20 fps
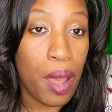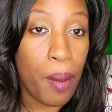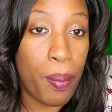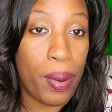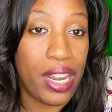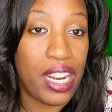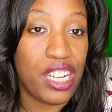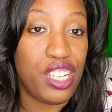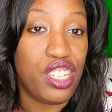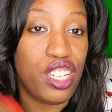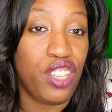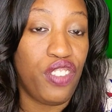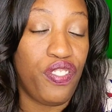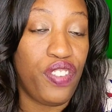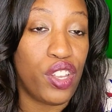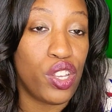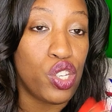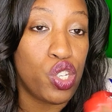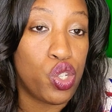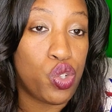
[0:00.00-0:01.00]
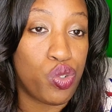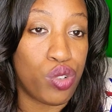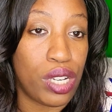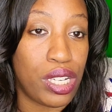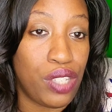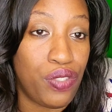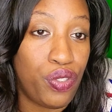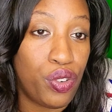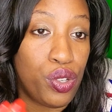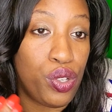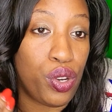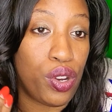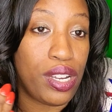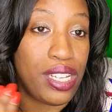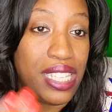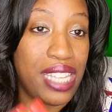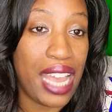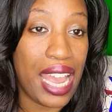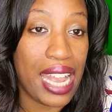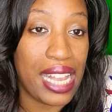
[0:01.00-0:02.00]
but it just feels stressful during
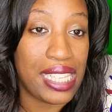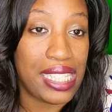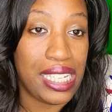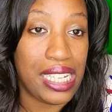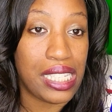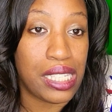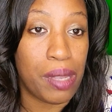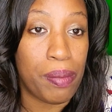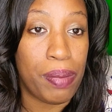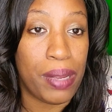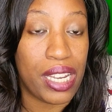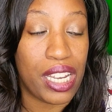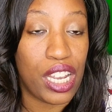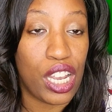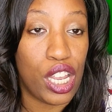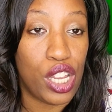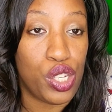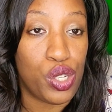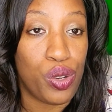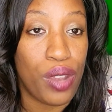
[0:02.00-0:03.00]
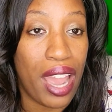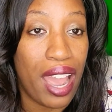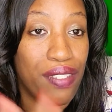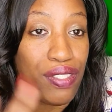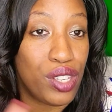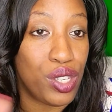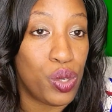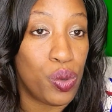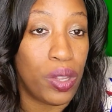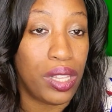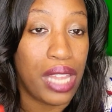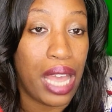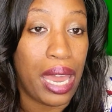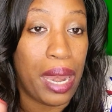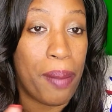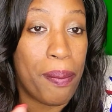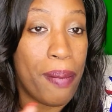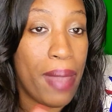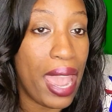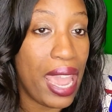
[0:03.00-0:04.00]
tax season because you have to do a lot
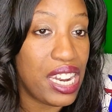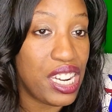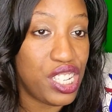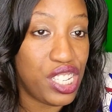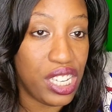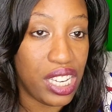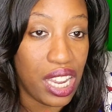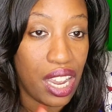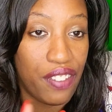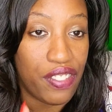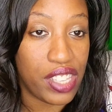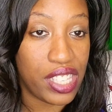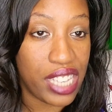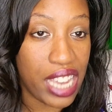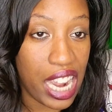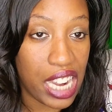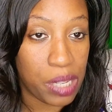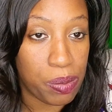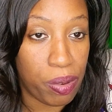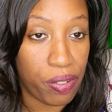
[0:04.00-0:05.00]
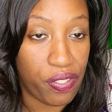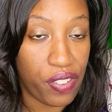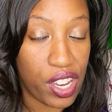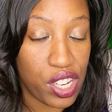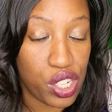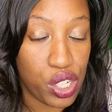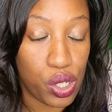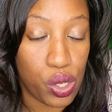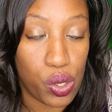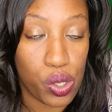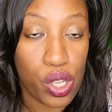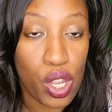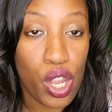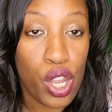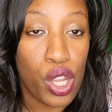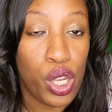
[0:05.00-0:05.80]
of managing of the tax professional,